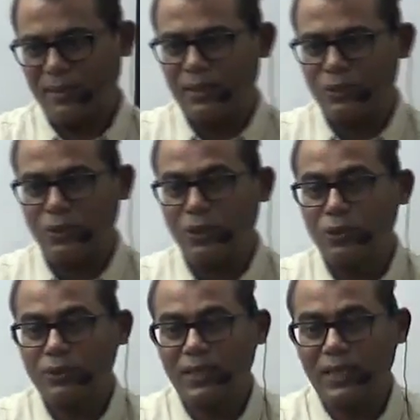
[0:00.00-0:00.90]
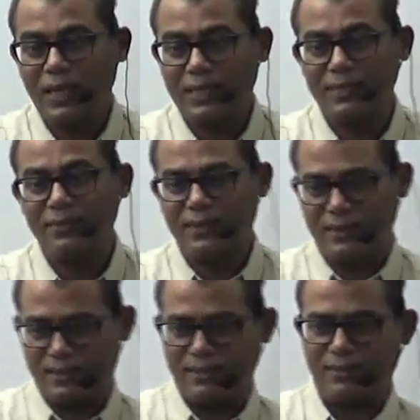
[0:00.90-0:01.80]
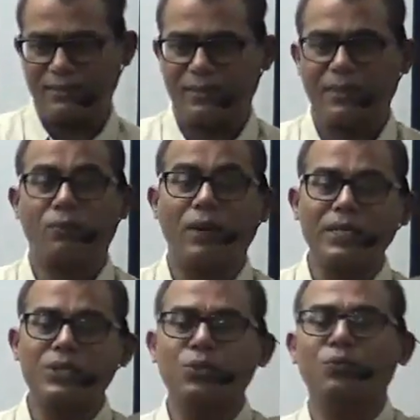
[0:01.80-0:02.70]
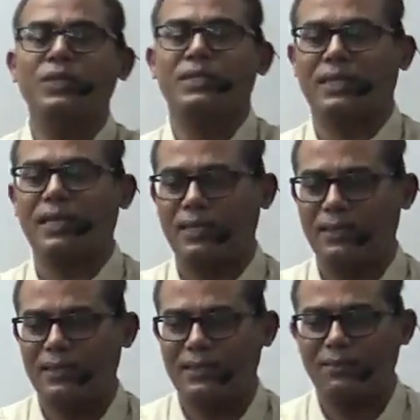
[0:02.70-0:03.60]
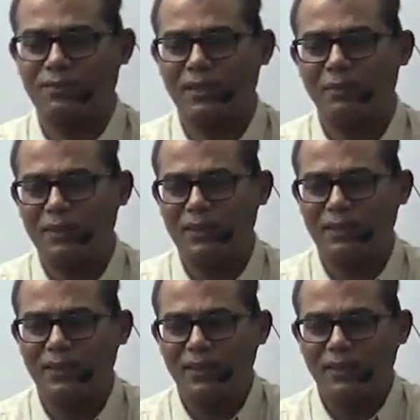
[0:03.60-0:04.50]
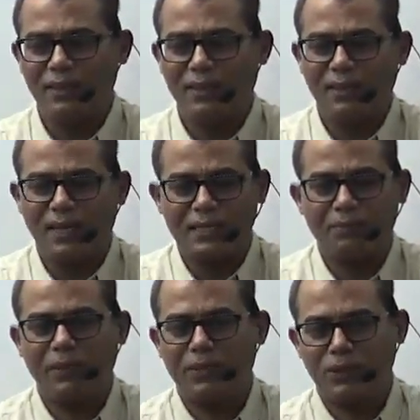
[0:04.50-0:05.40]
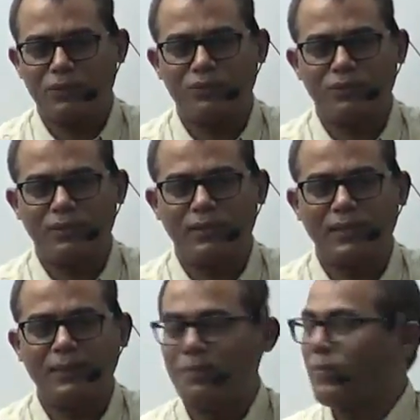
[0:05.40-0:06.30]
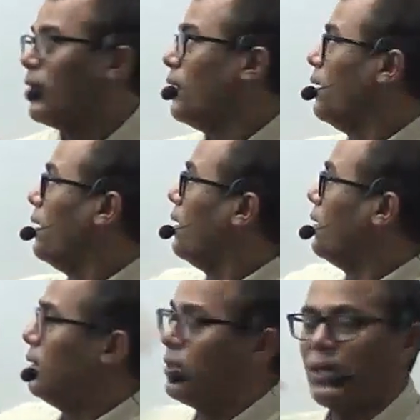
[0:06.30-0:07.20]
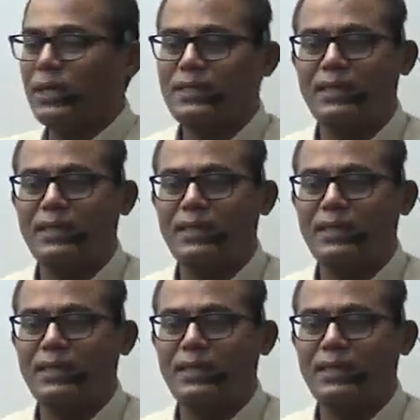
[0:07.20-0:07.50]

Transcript: So erosional activities, like why should we study? That's the fundamental aspect of the introductory